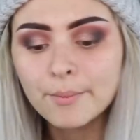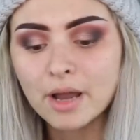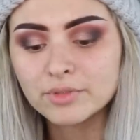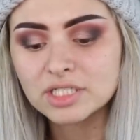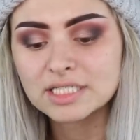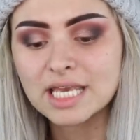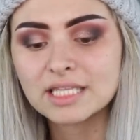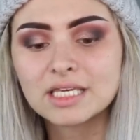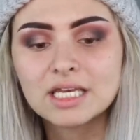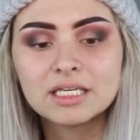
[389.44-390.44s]
But I'm just gonna
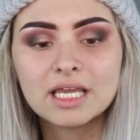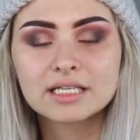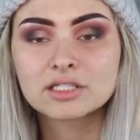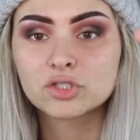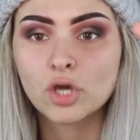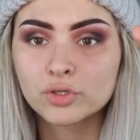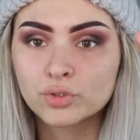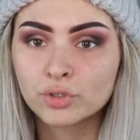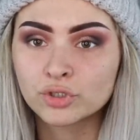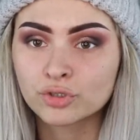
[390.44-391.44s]
take the NYX
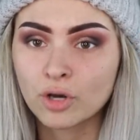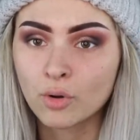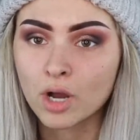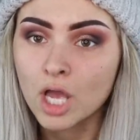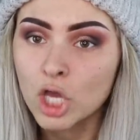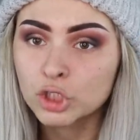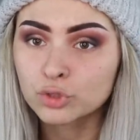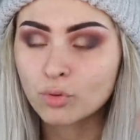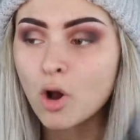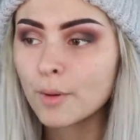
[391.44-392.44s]
Total Control
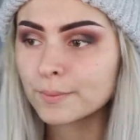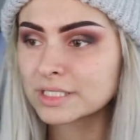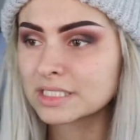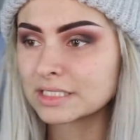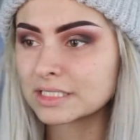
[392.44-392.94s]
Drops.